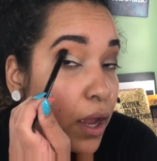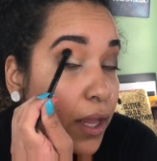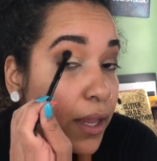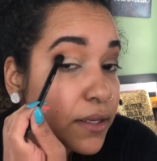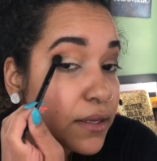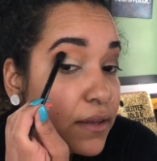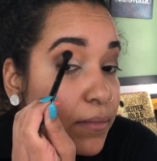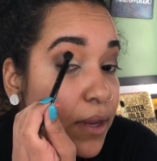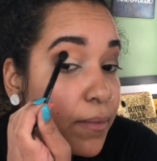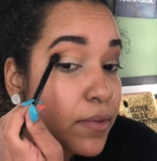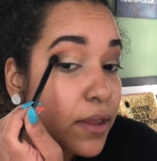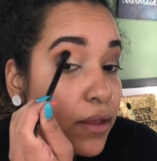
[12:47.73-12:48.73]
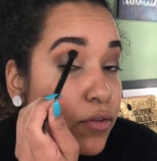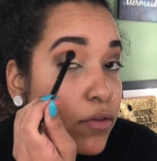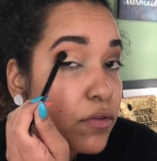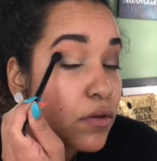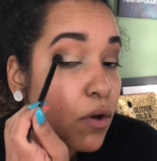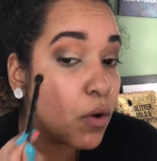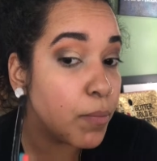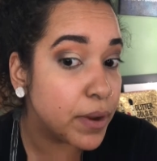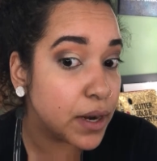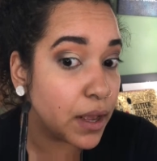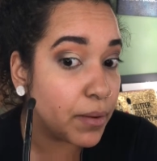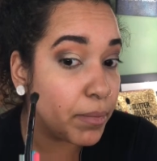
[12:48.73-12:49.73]
I like to sometimes like just
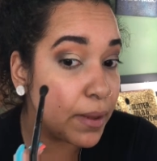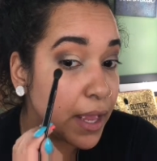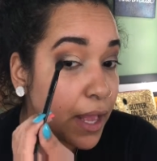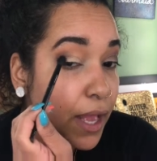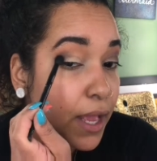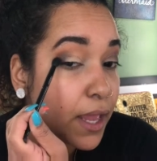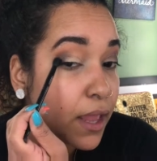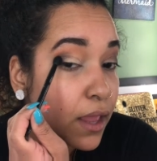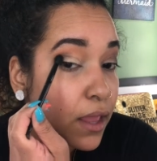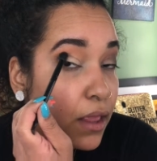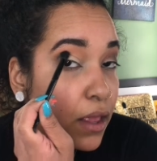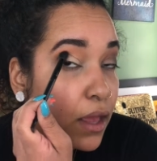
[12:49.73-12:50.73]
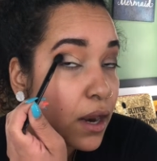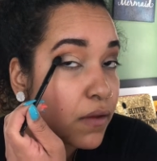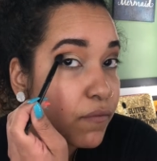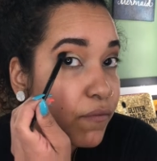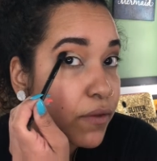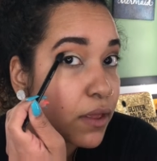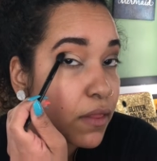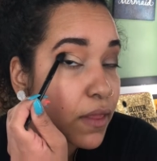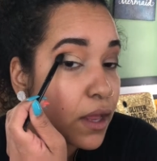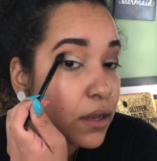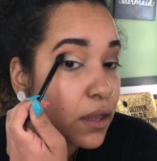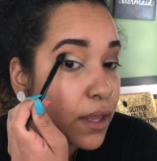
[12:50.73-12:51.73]
open up my eye, and I feel
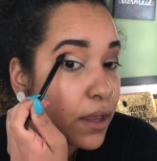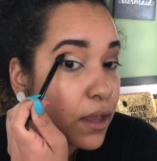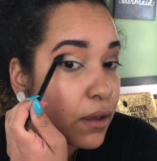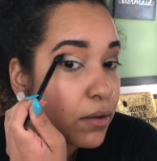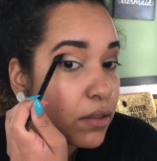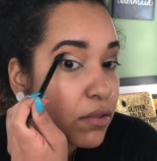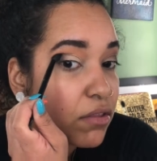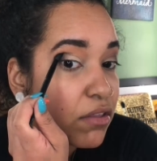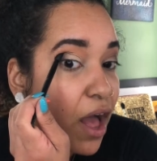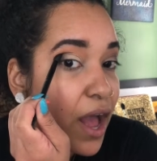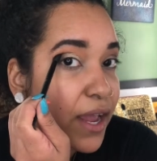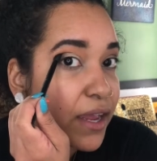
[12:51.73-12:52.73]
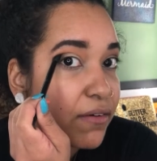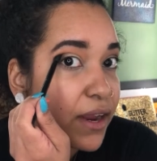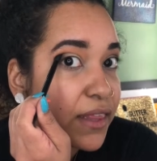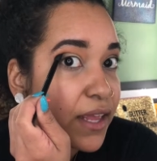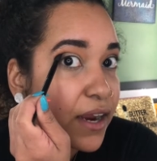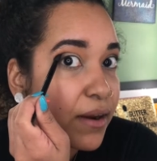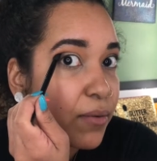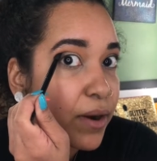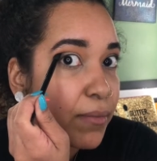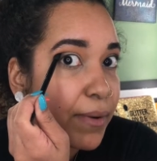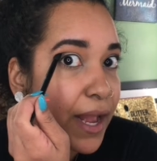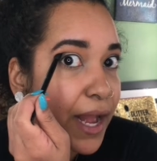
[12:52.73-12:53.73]
that like socket right there
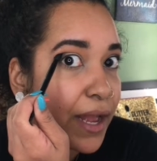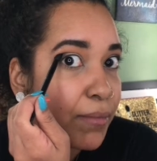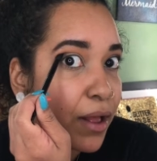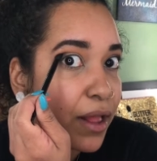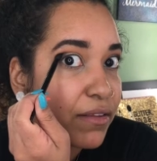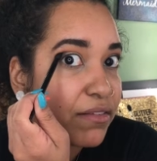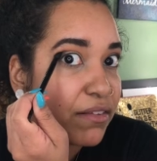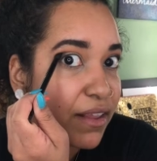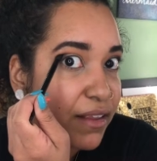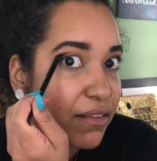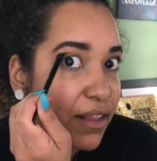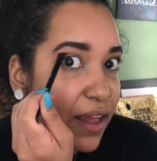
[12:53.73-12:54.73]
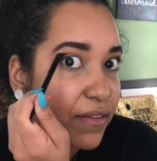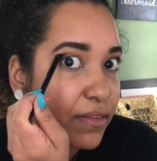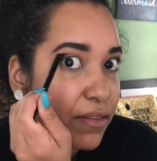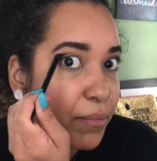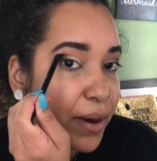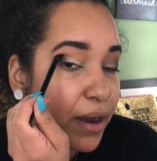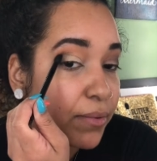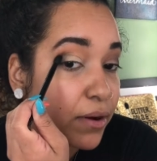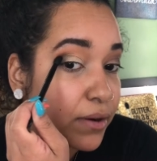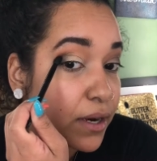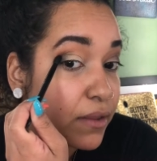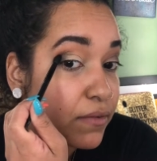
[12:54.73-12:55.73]
where my eyeball sits and the brow
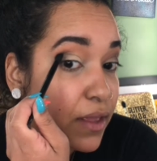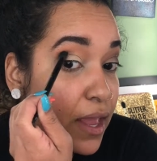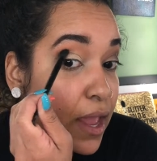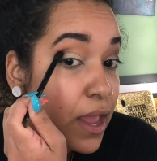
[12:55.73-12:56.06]
bone is,